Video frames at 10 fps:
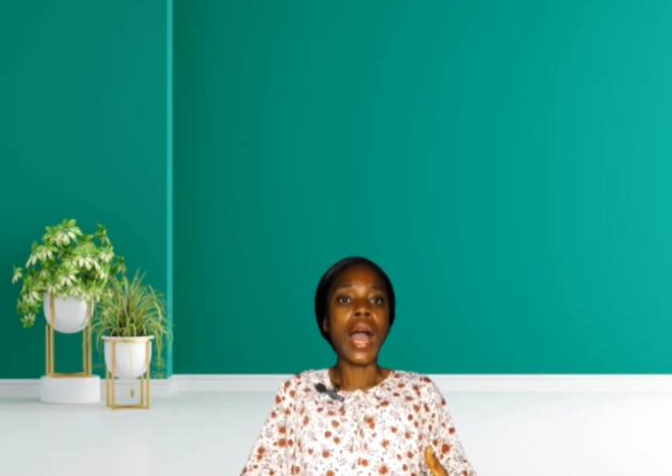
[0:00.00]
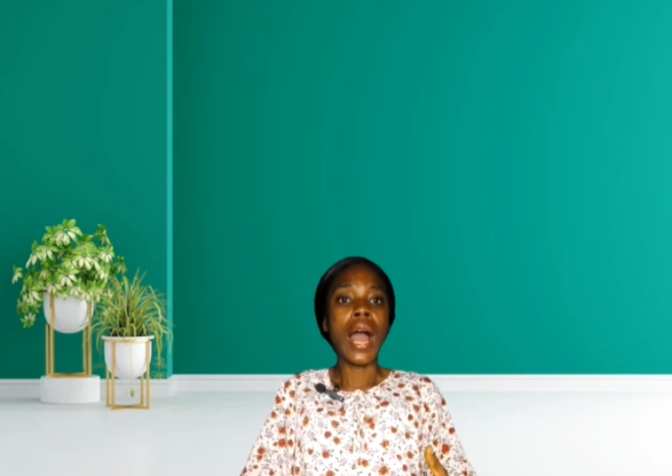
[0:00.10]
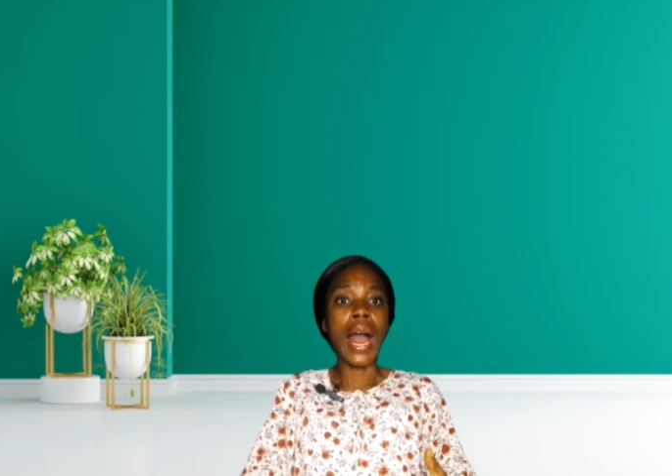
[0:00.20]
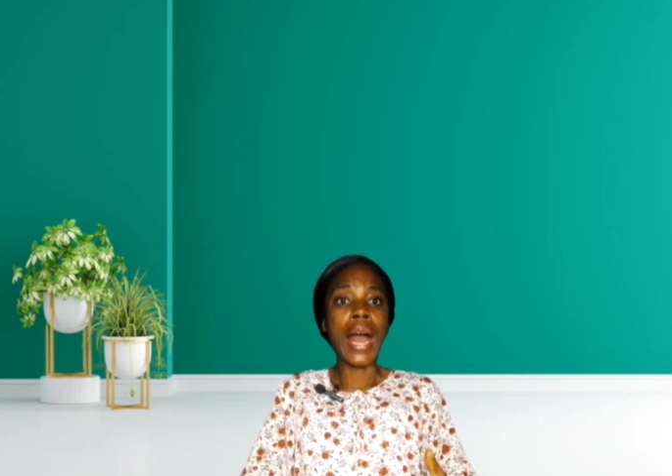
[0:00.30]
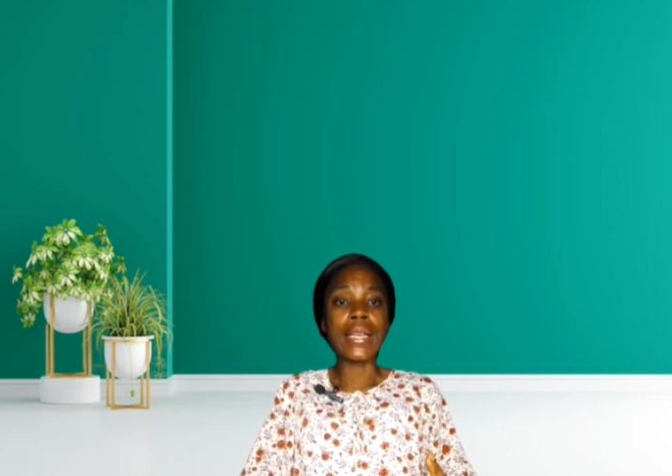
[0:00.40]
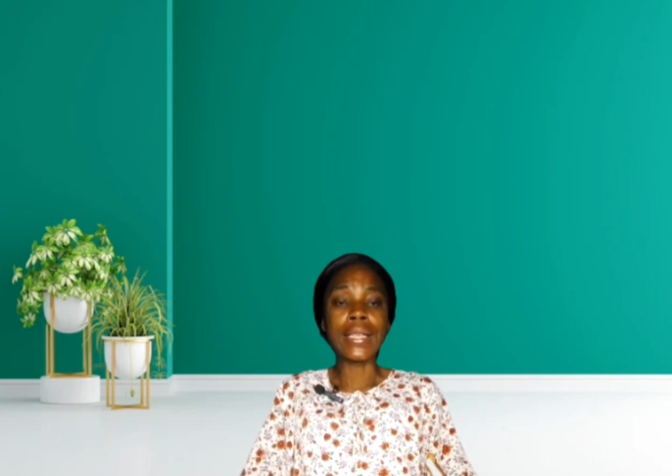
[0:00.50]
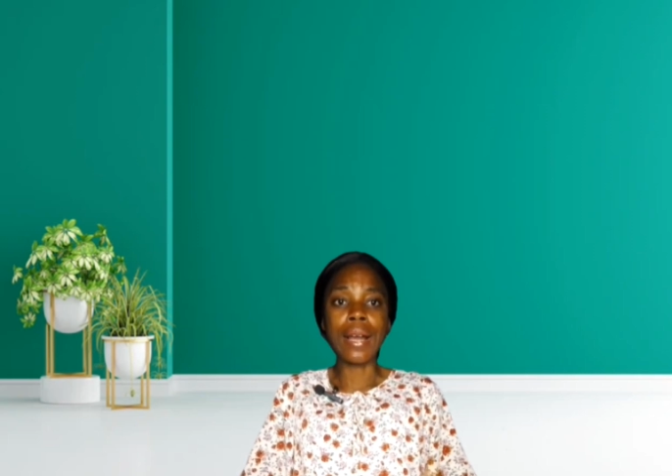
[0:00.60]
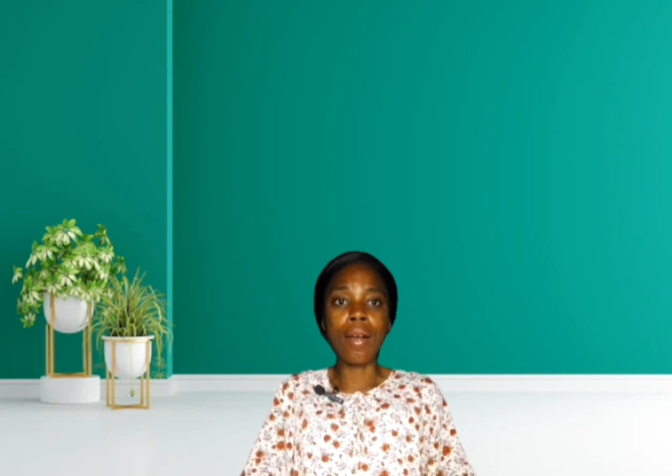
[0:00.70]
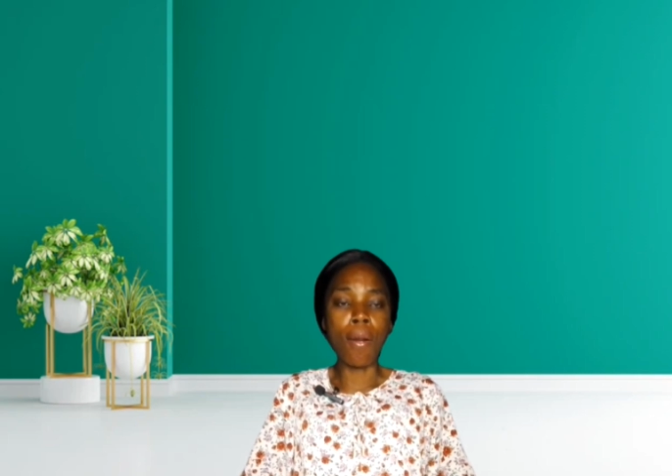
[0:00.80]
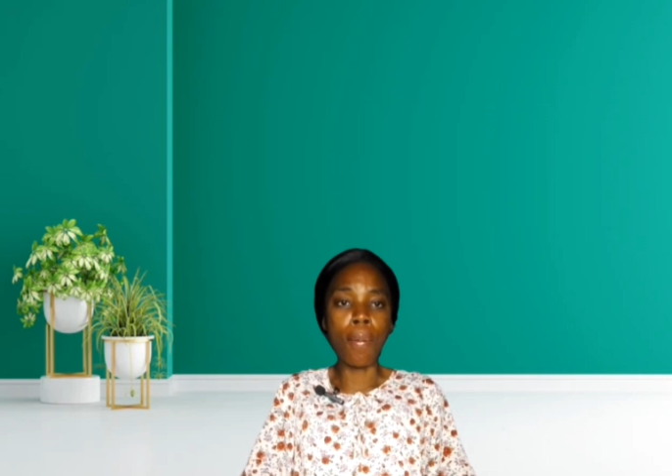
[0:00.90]
and
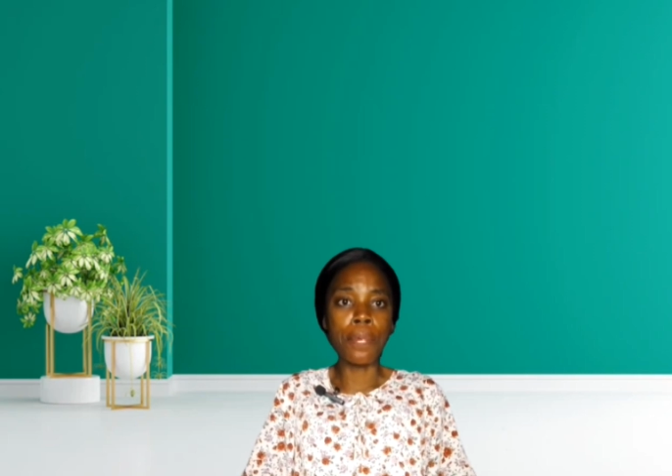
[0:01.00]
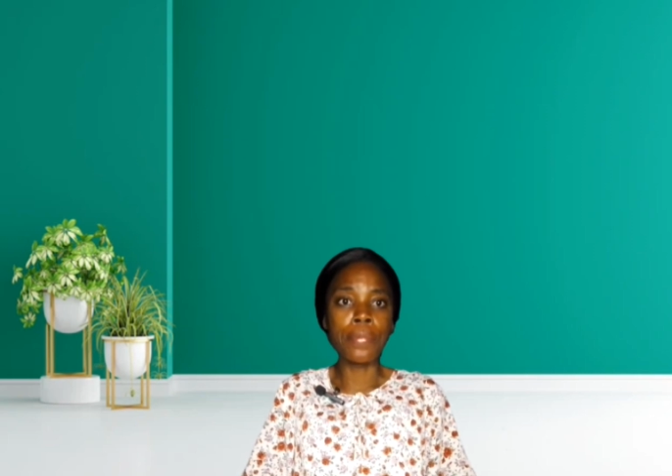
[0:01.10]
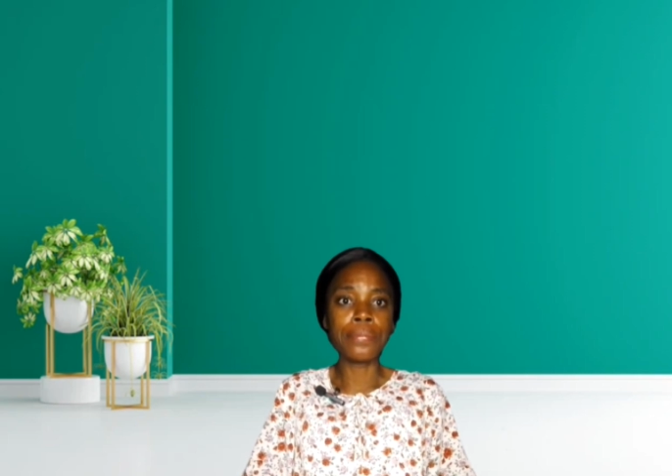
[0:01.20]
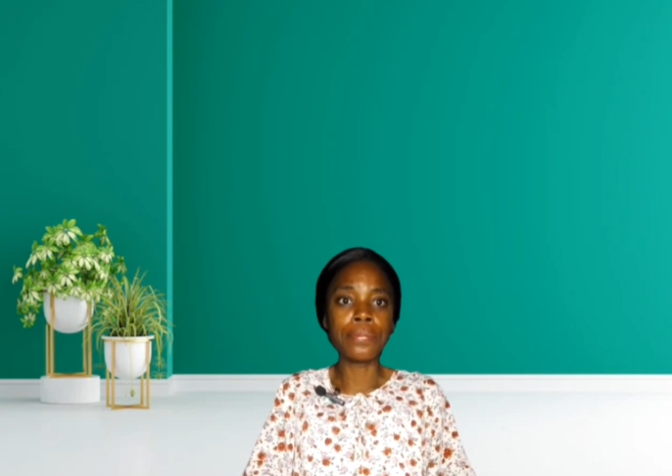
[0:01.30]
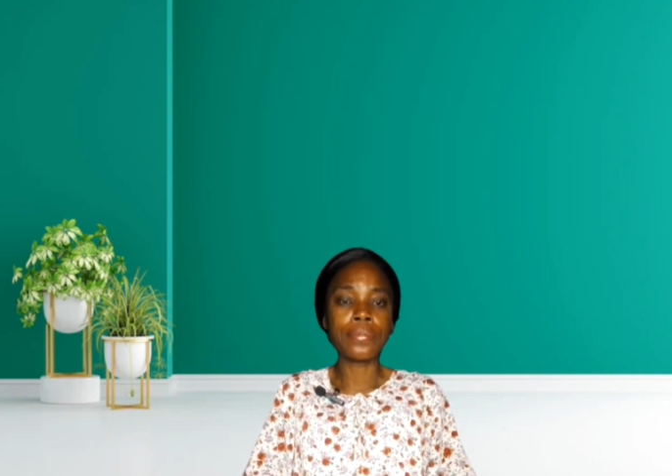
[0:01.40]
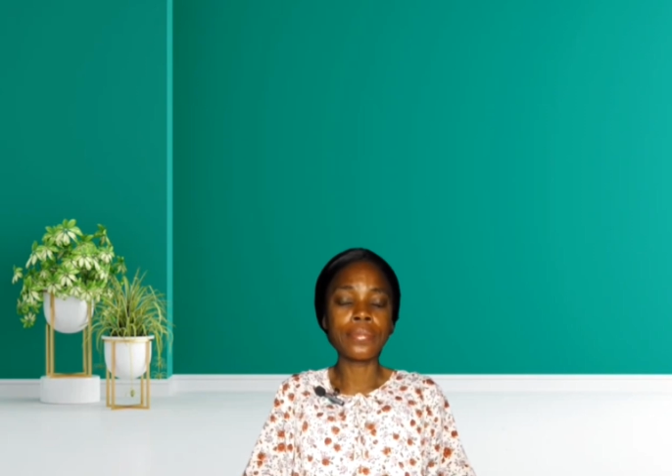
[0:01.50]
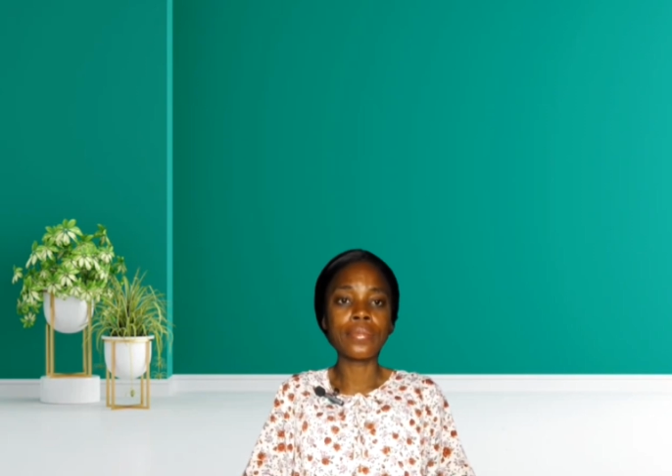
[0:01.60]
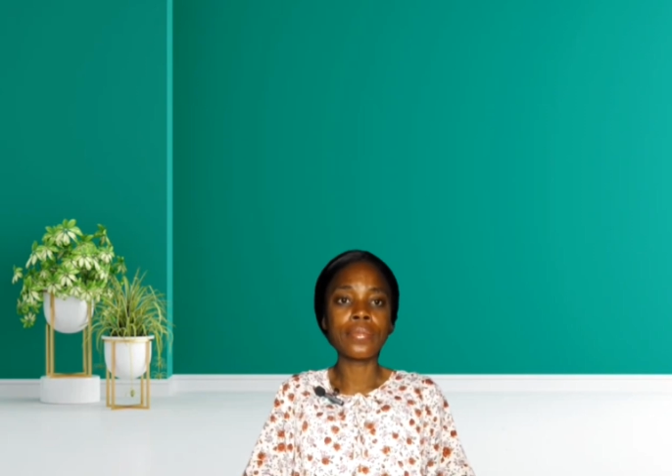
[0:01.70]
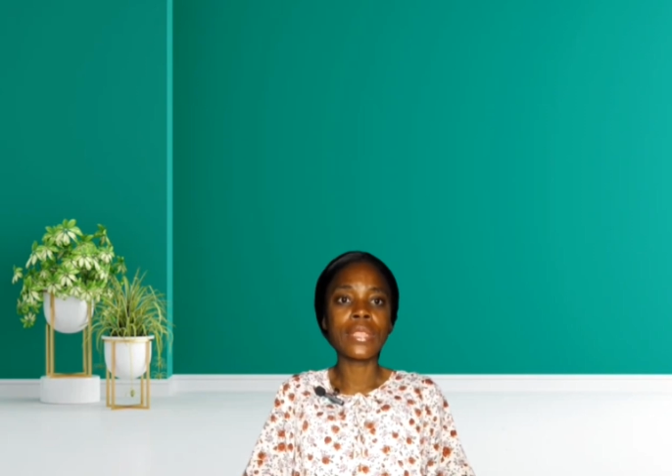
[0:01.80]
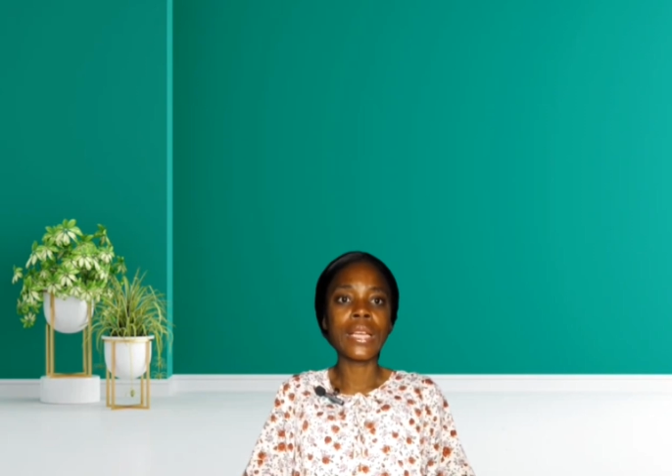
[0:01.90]
cup.
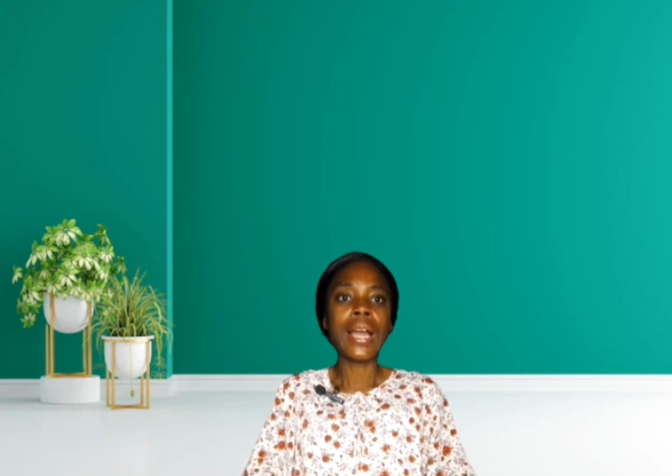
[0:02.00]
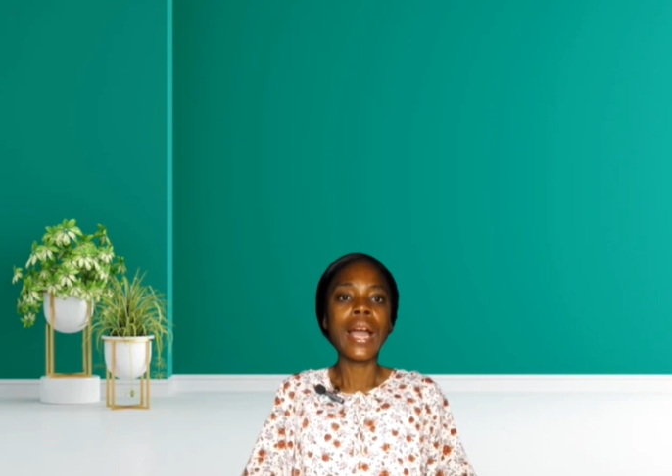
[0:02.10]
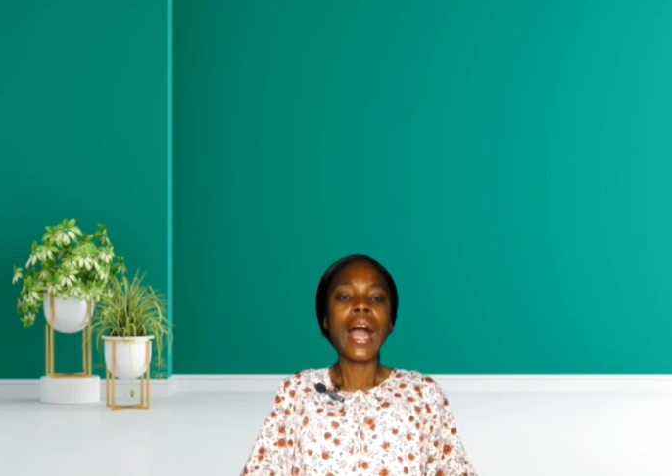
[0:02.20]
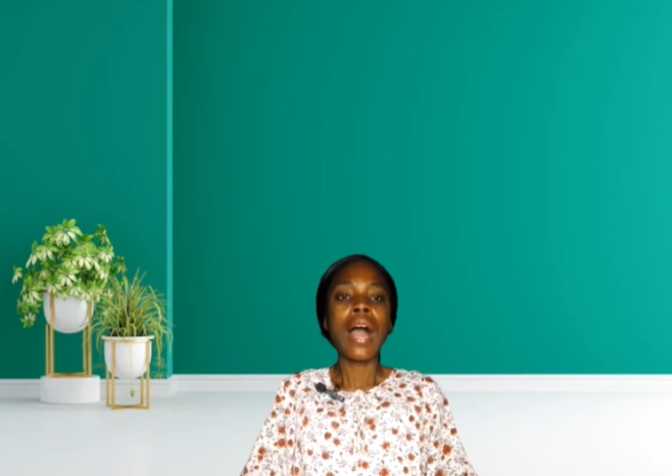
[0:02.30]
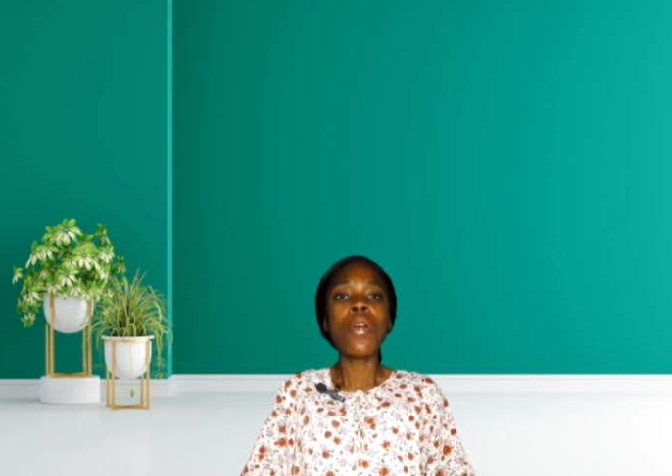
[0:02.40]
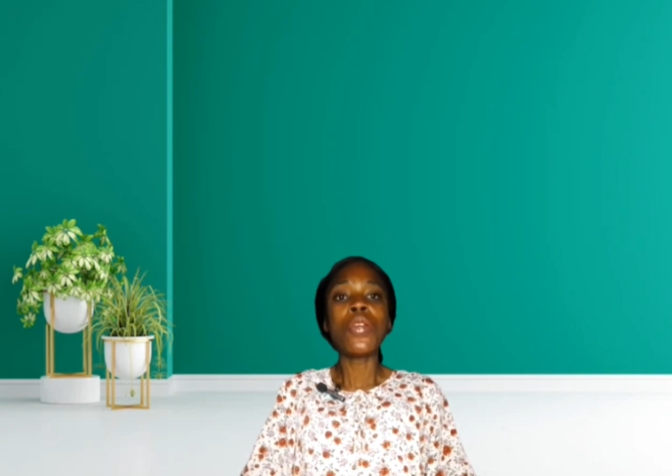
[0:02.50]
And when